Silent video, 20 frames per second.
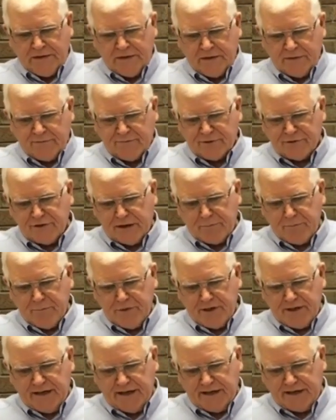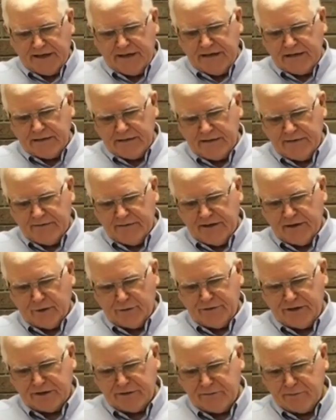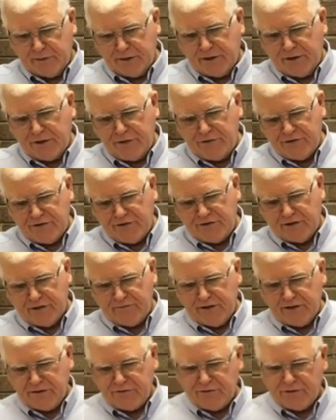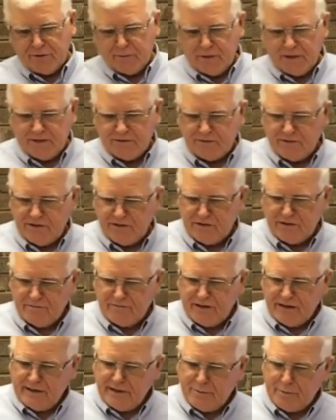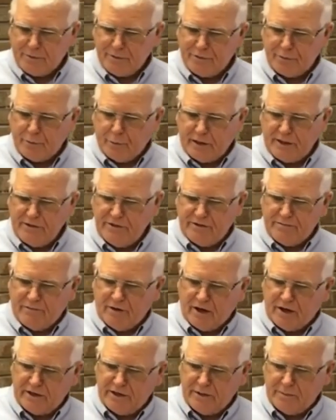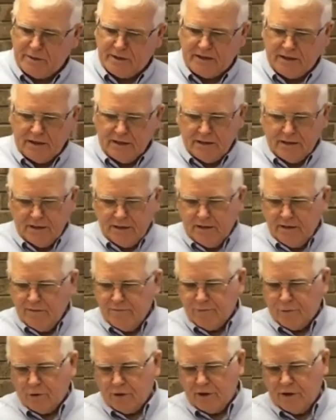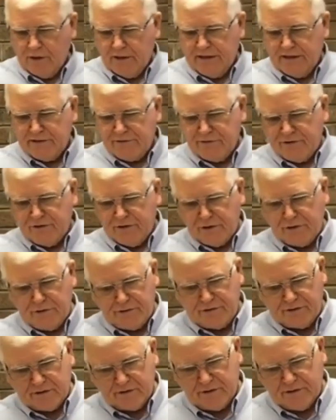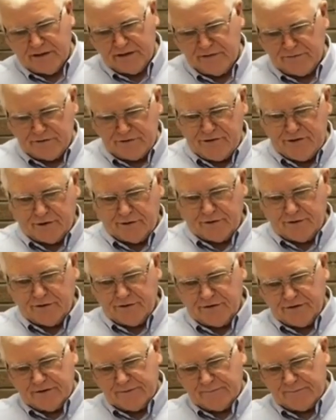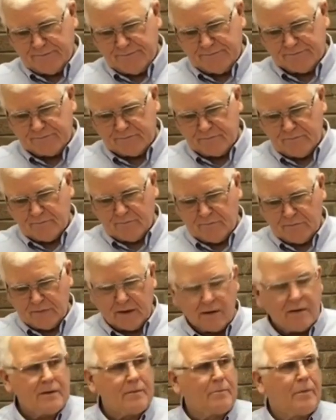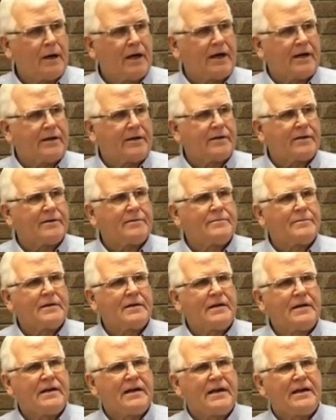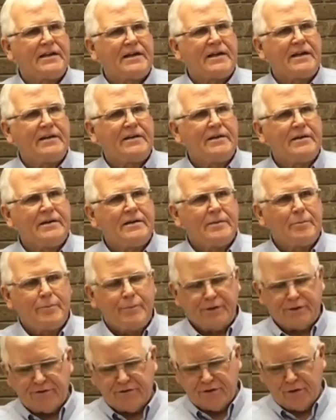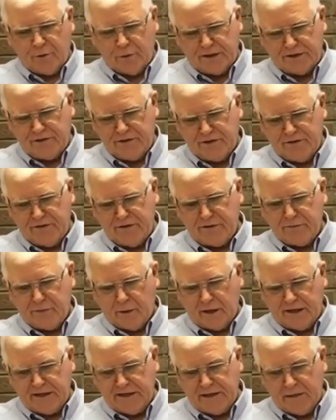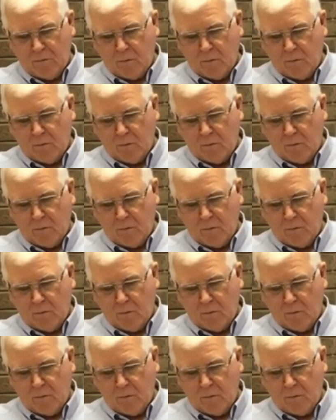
For some today, the Old Testament usage of instruments is a very persuasive argument for its use in the church. But, and he puts the question this way